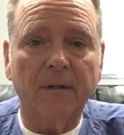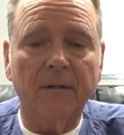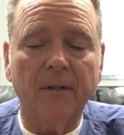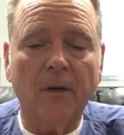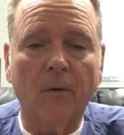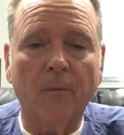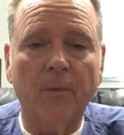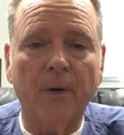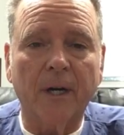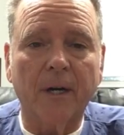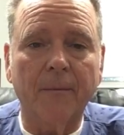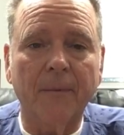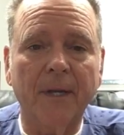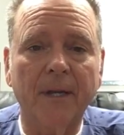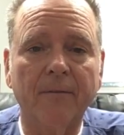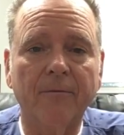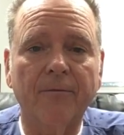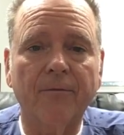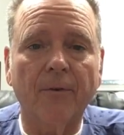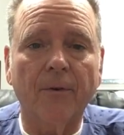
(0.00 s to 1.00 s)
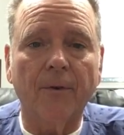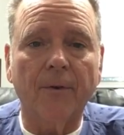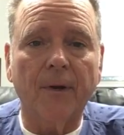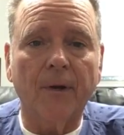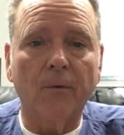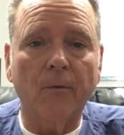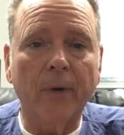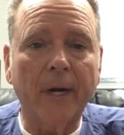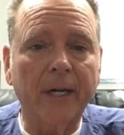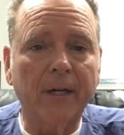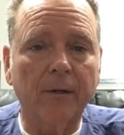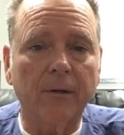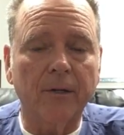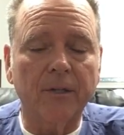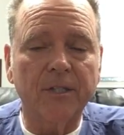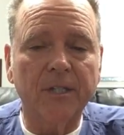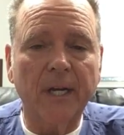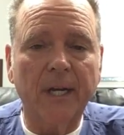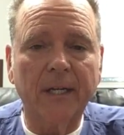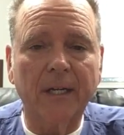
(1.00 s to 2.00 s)
don't bring them in for their regular
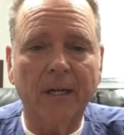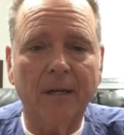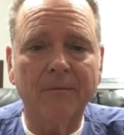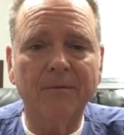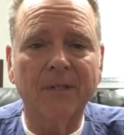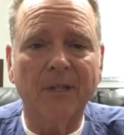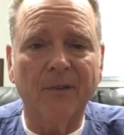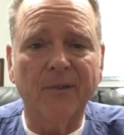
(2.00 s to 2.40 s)
checkups,